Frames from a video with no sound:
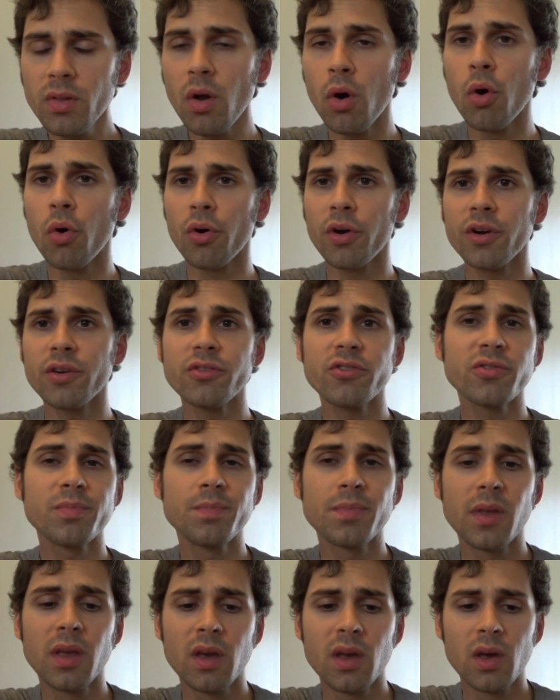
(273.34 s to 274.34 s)
orange
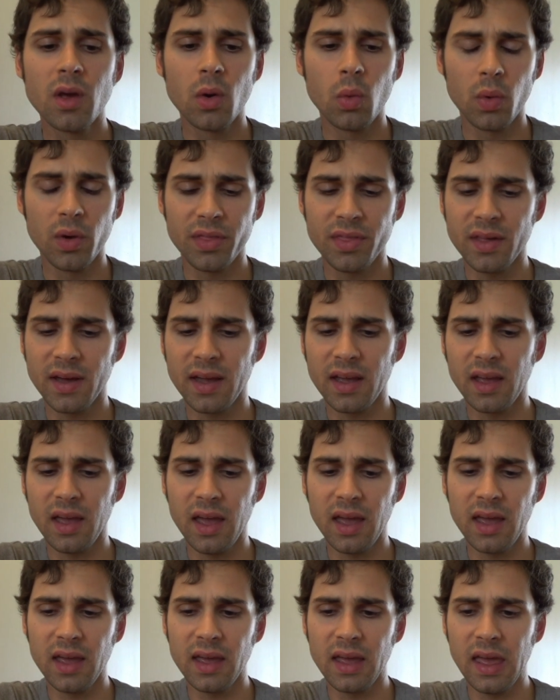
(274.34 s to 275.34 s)
with like
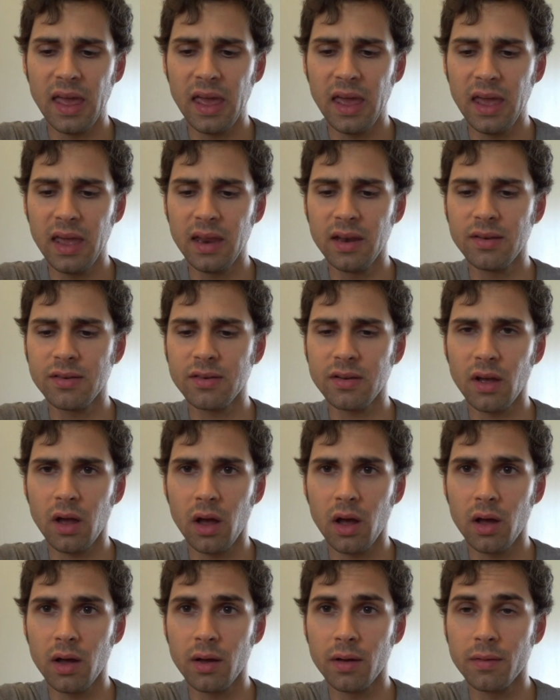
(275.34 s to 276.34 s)
a hint
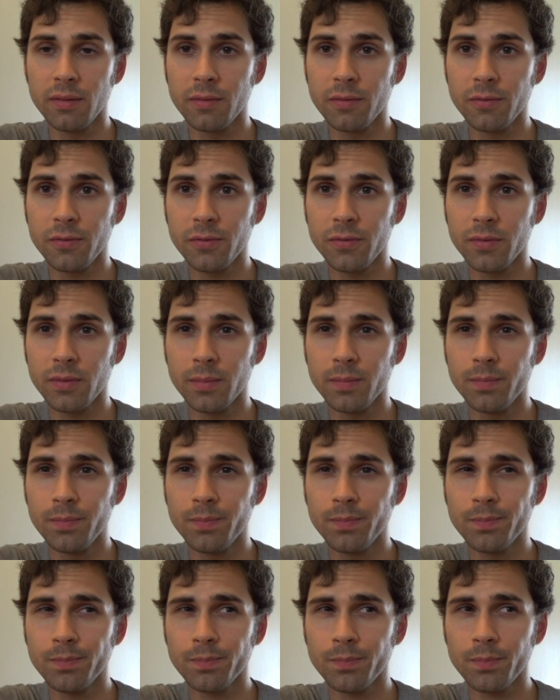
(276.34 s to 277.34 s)
of,
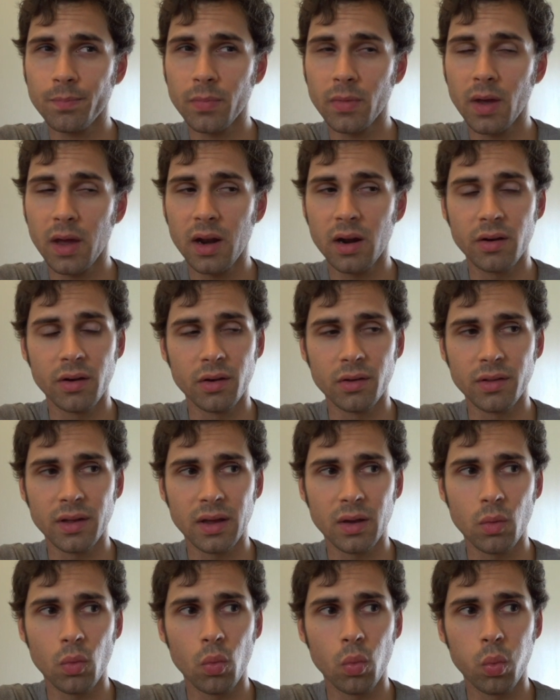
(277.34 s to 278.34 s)
I don't know,
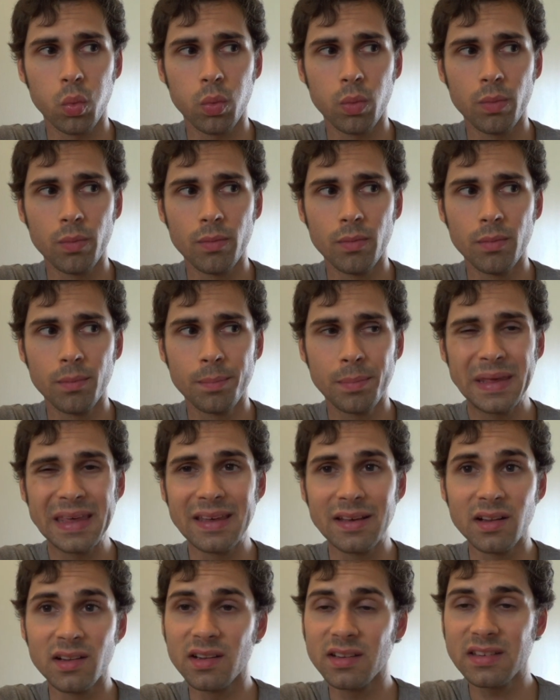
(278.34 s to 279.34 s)
like
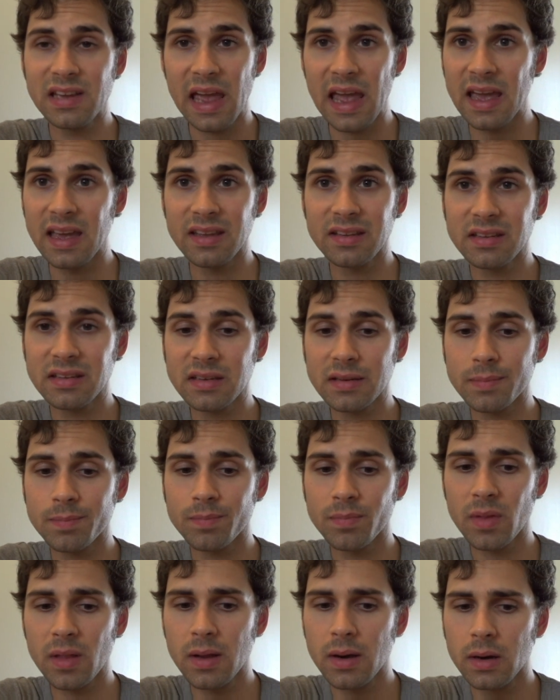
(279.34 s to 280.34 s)
peel taste.
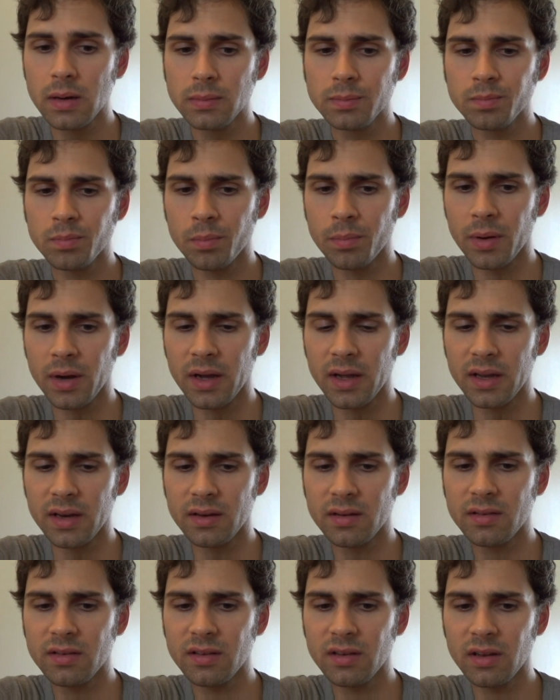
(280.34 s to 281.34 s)

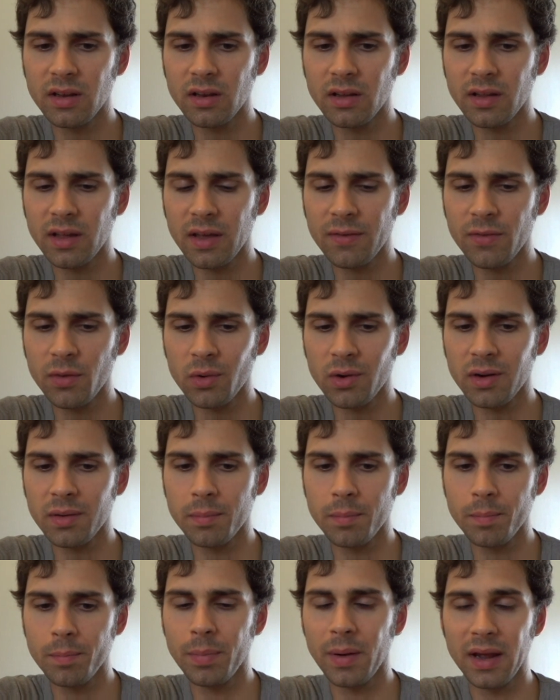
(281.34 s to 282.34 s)
But, like if you were to
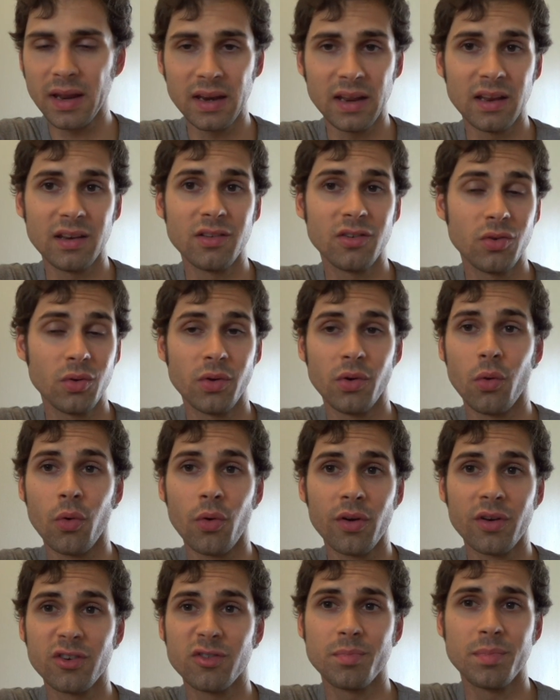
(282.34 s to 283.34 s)
bite into an
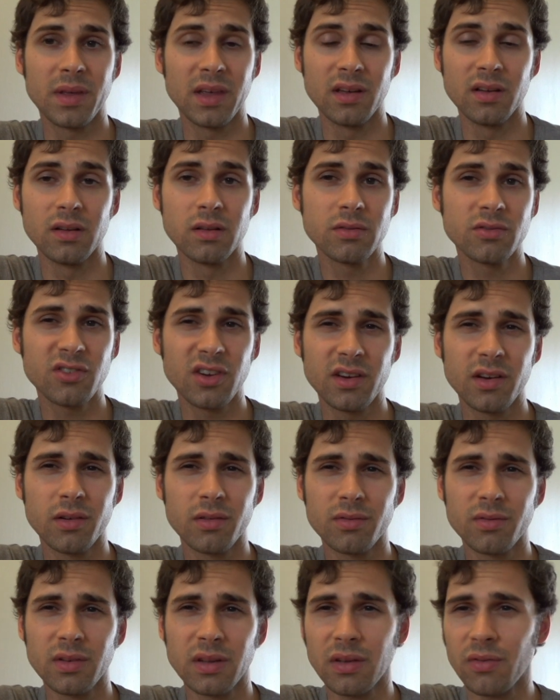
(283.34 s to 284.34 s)
orange peel, which I
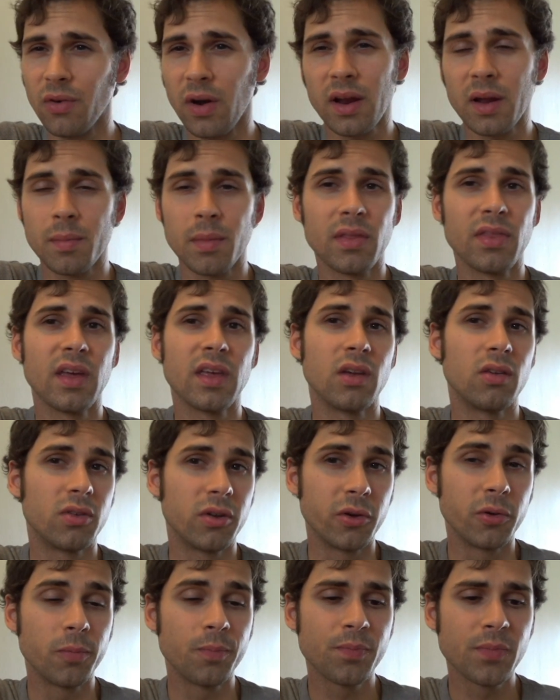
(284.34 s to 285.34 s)
don't really recommend that you
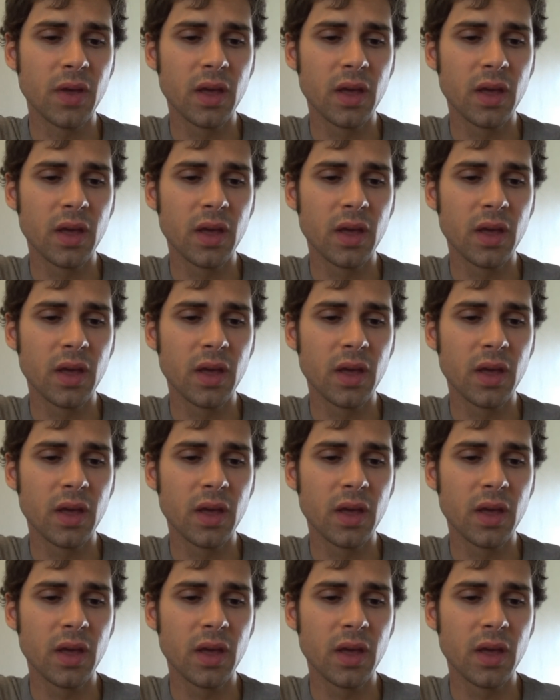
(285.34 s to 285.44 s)
do,